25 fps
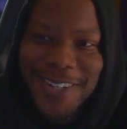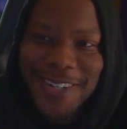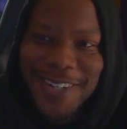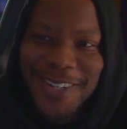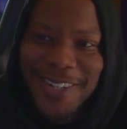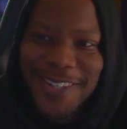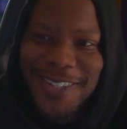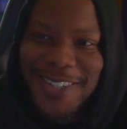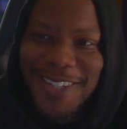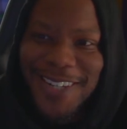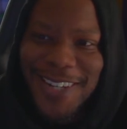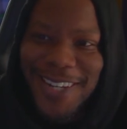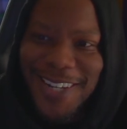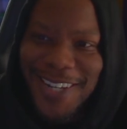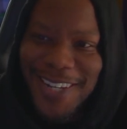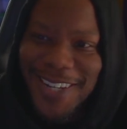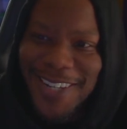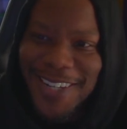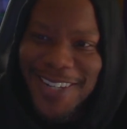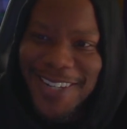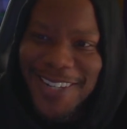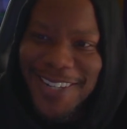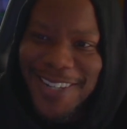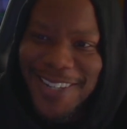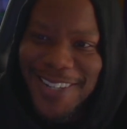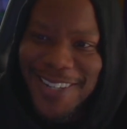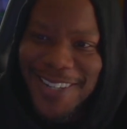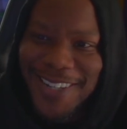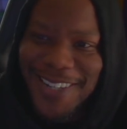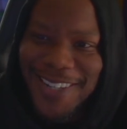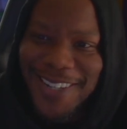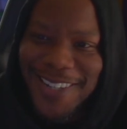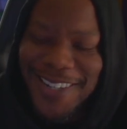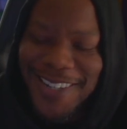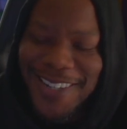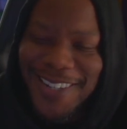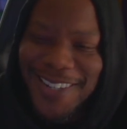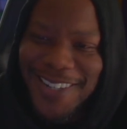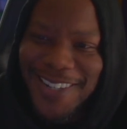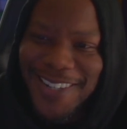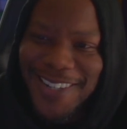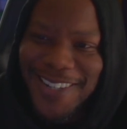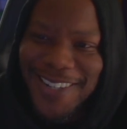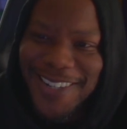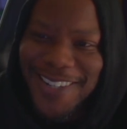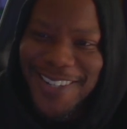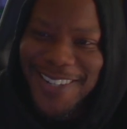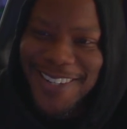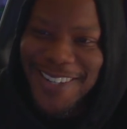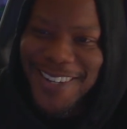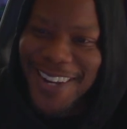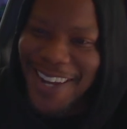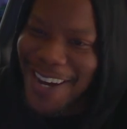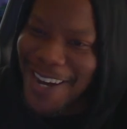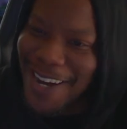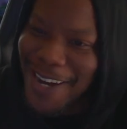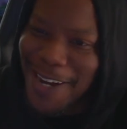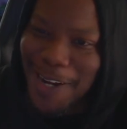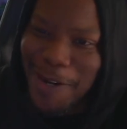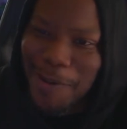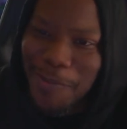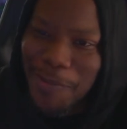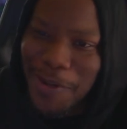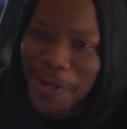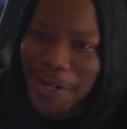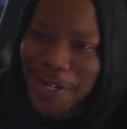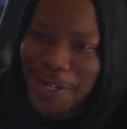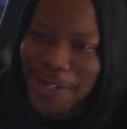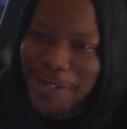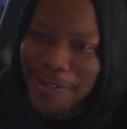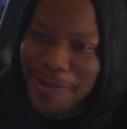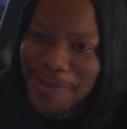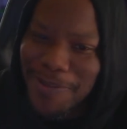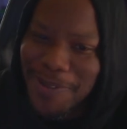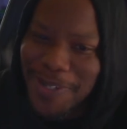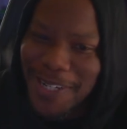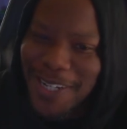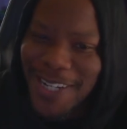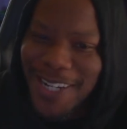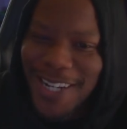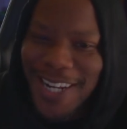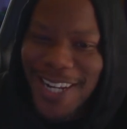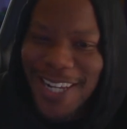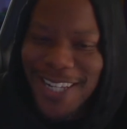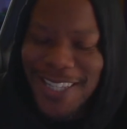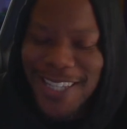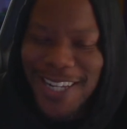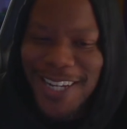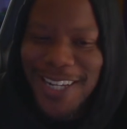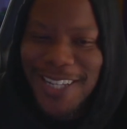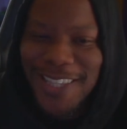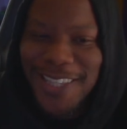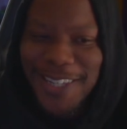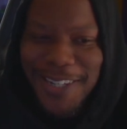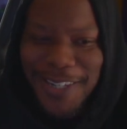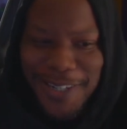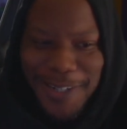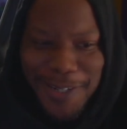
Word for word: I was like, nah, bro. But then after I thought